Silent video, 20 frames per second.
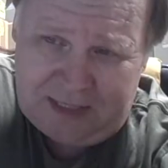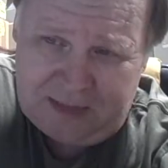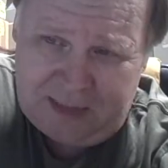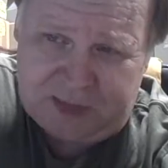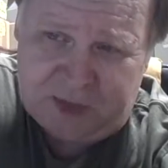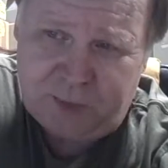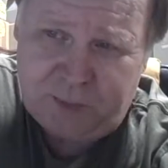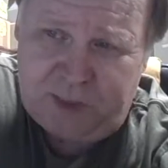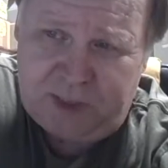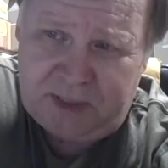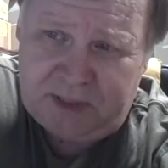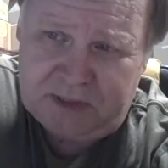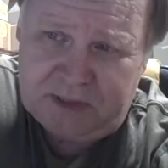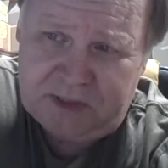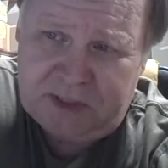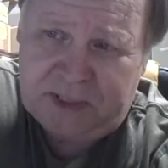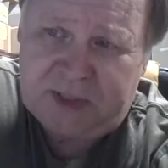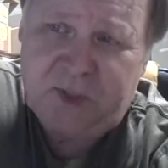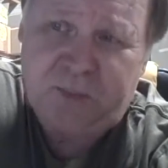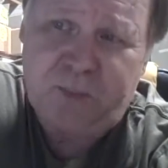This
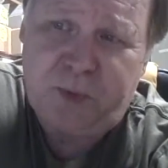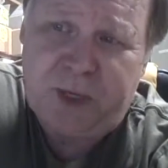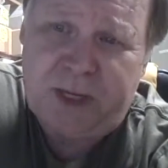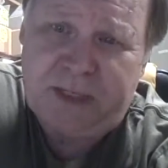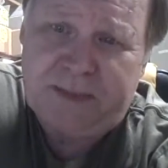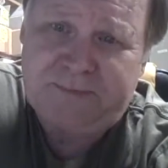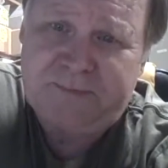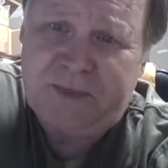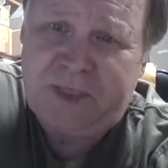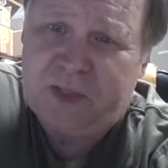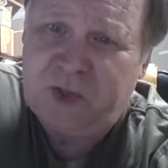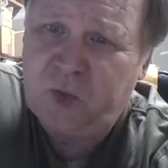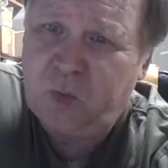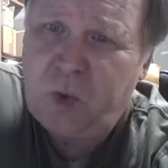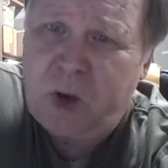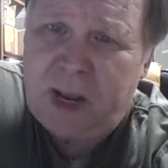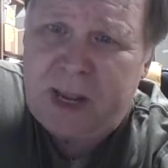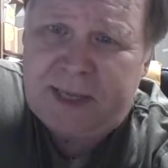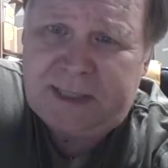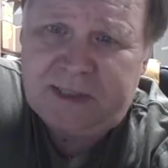means that the bread and the
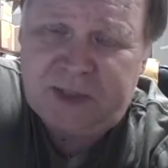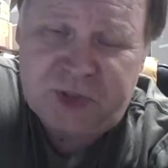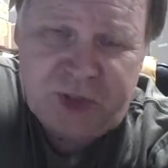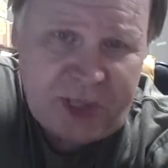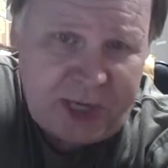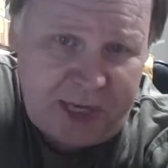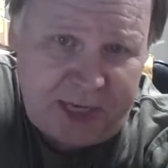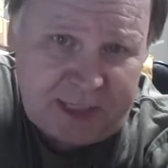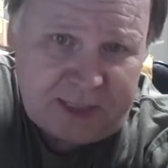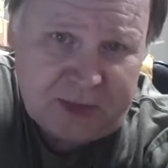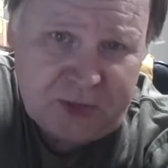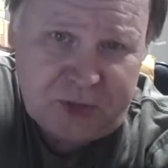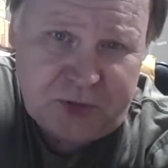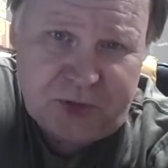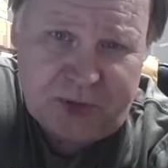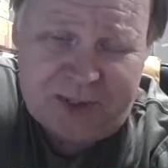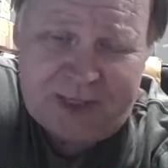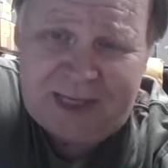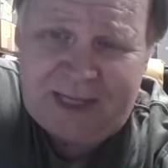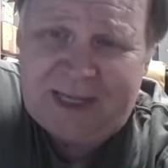wine
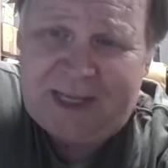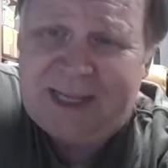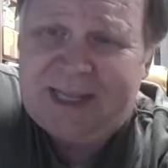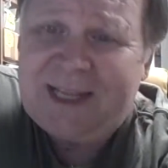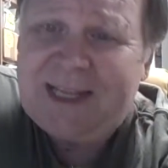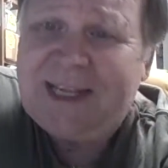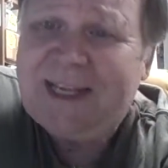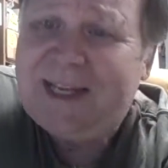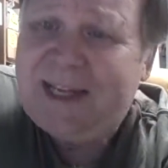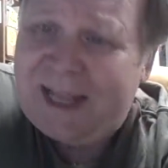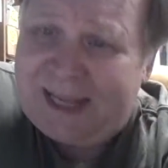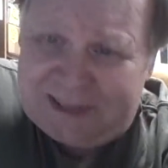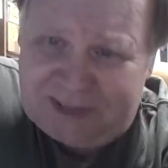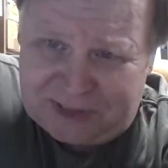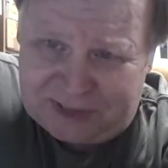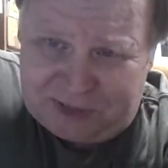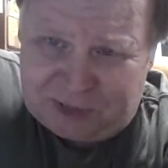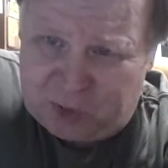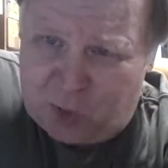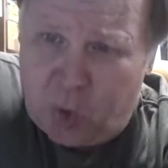change in
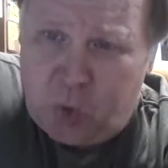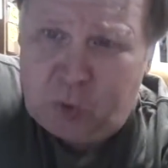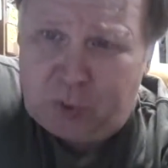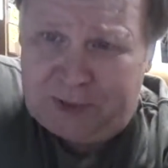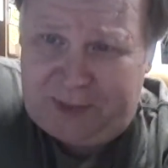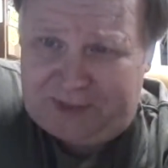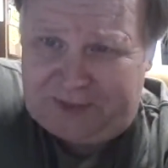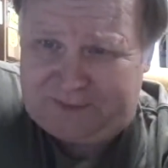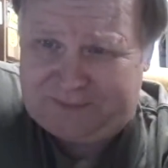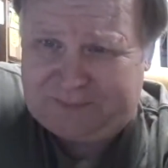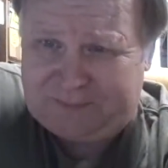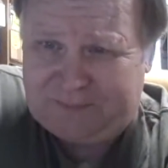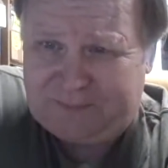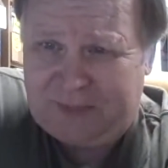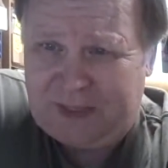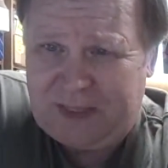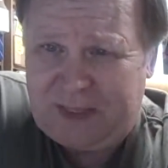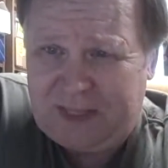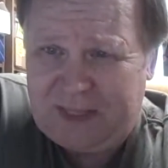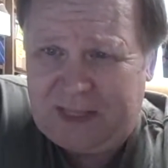essence only,
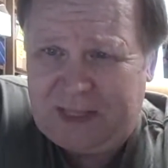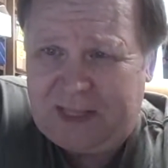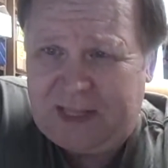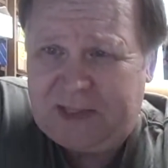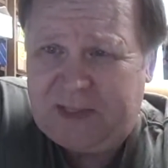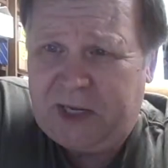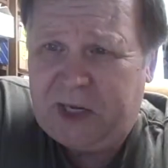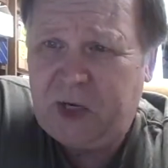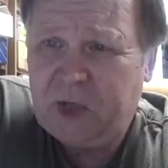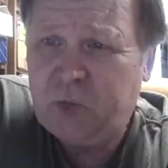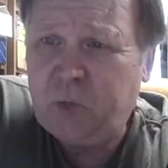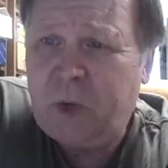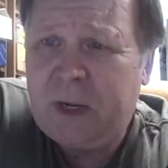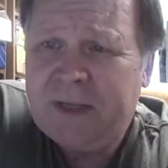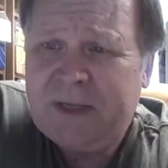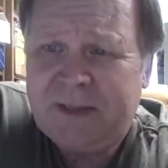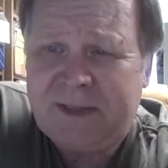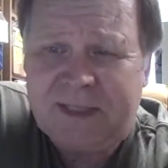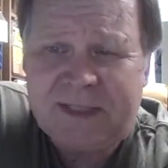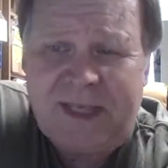they are at
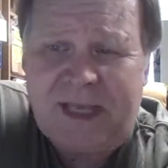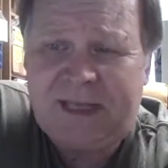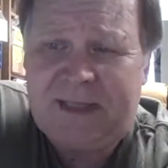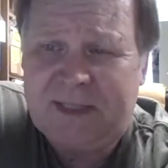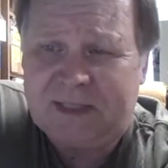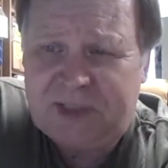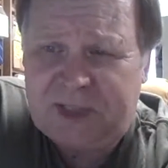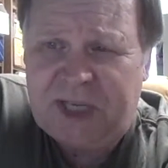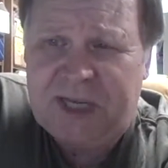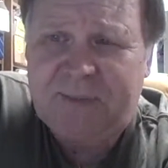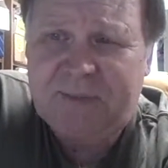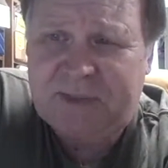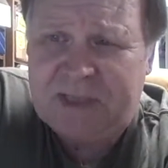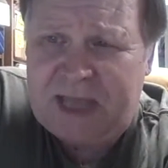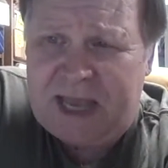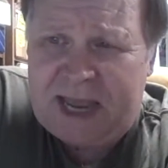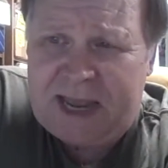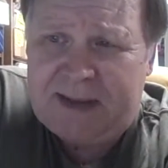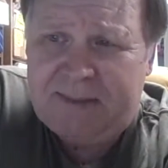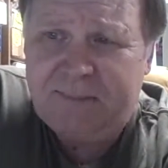one and the same
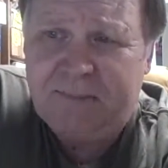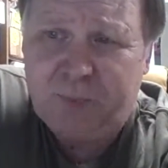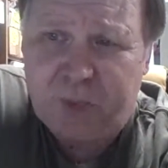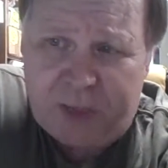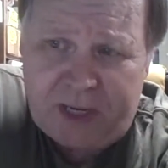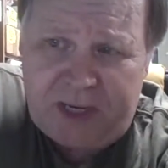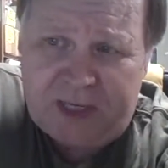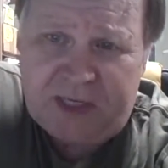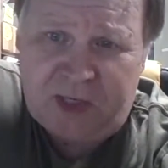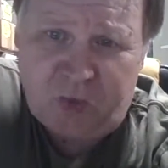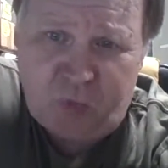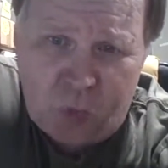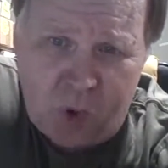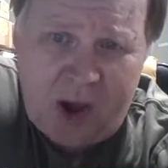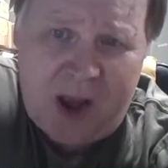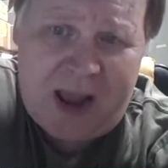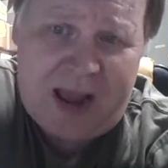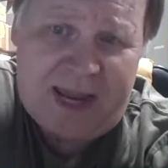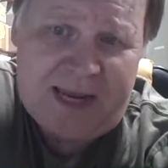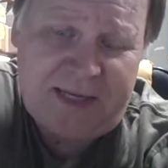time bread and
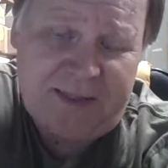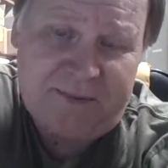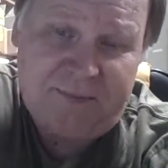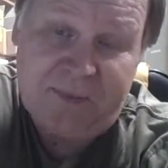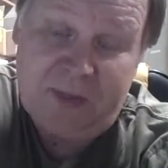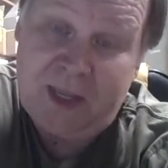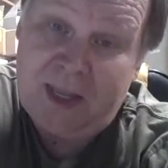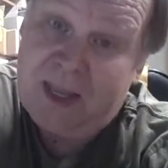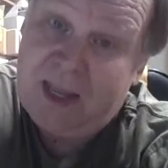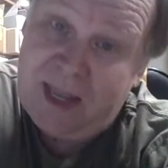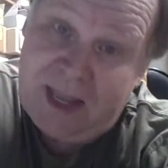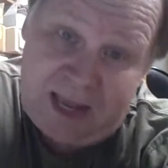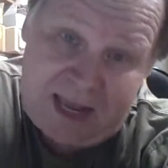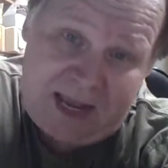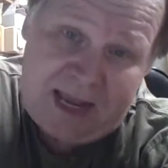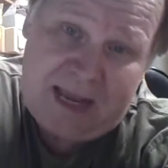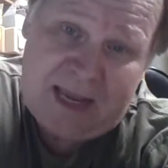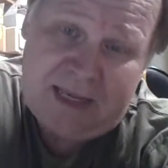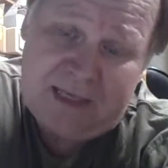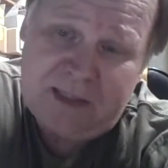wine
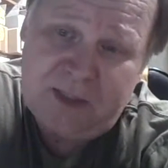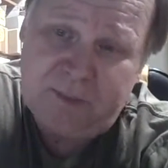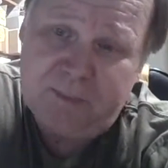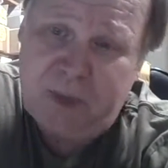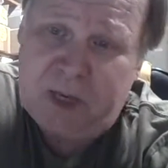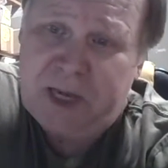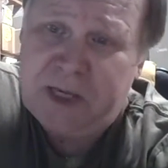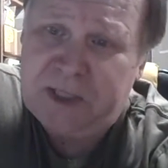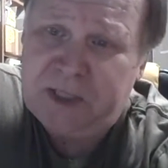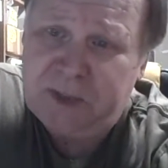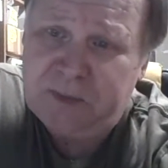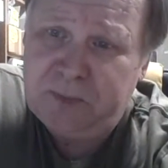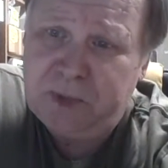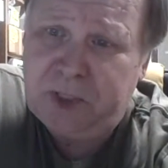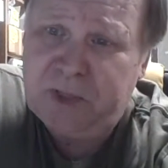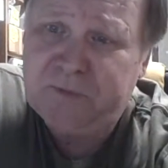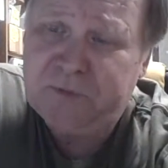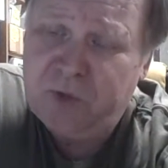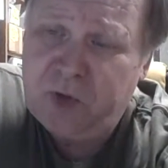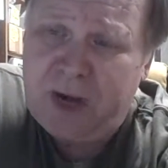and the body and
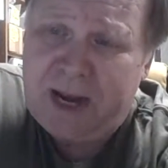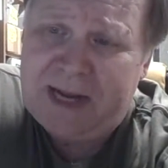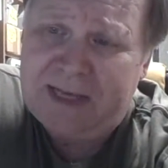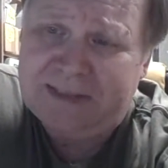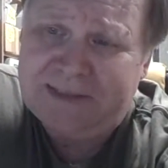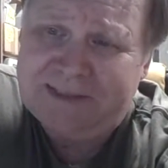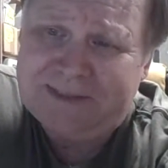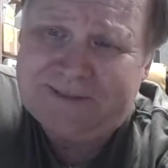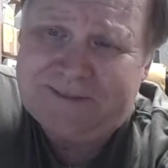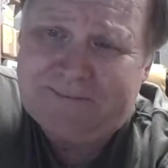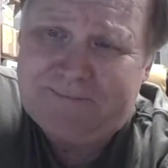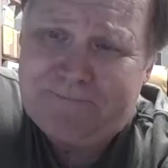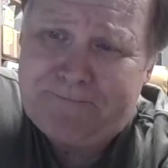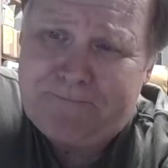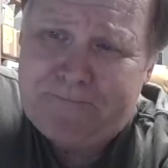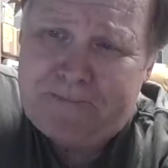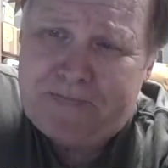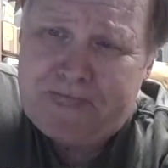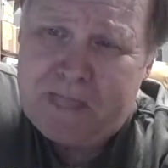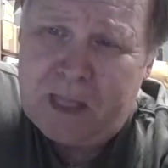blood of Christ.
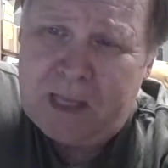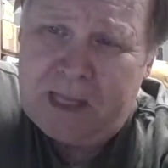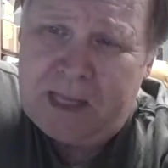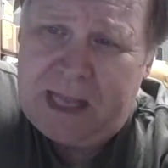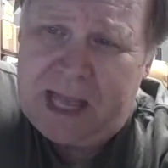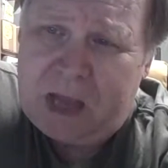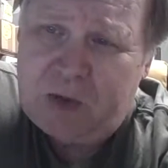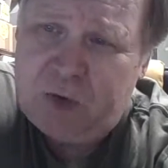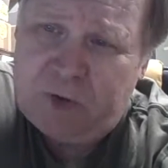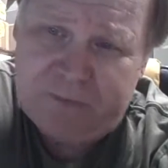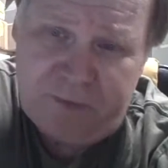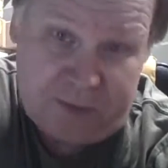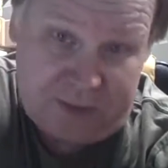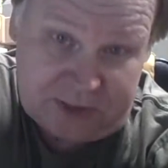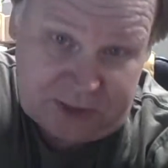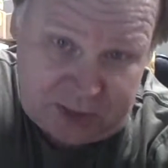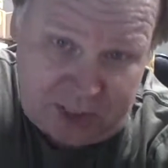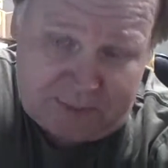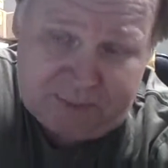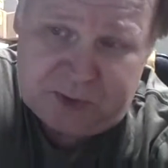However,
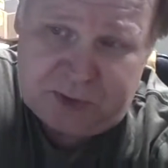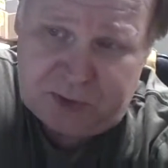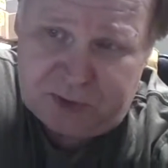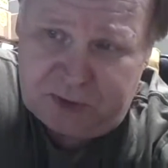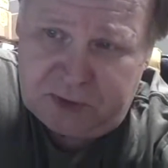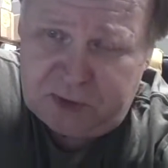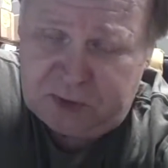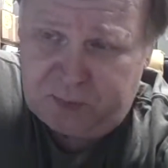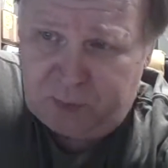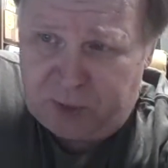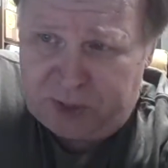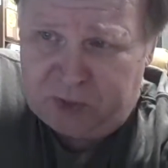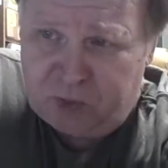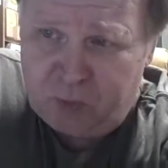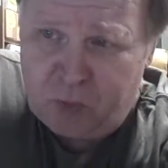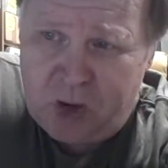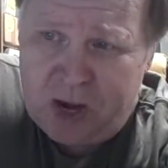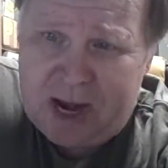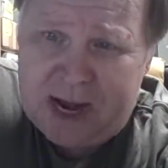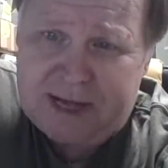the substance, bread
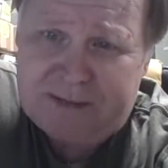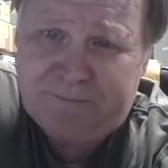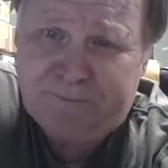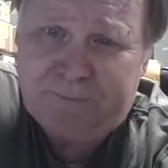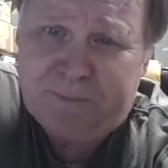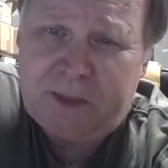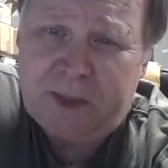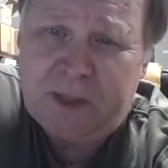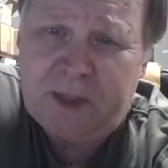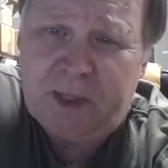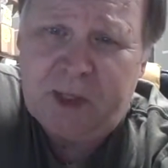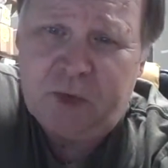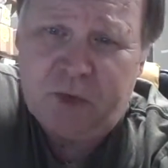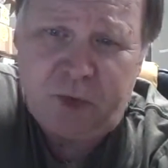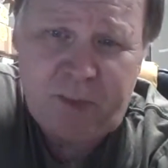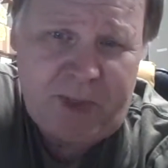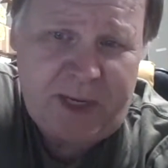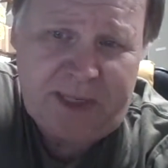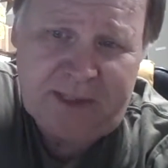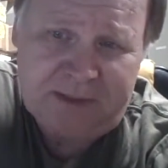and wine,
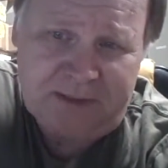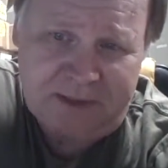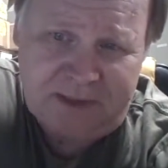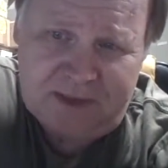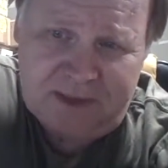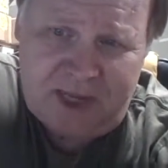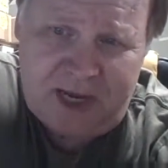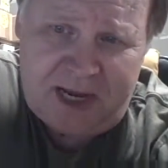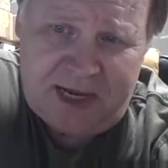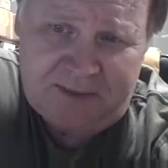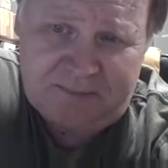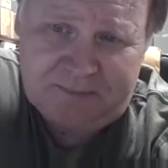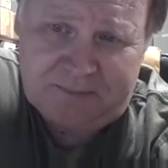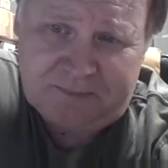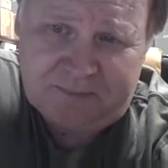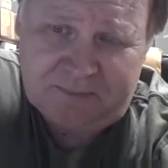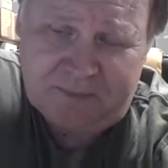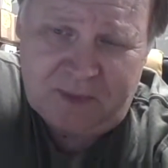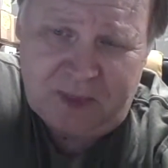remains the same.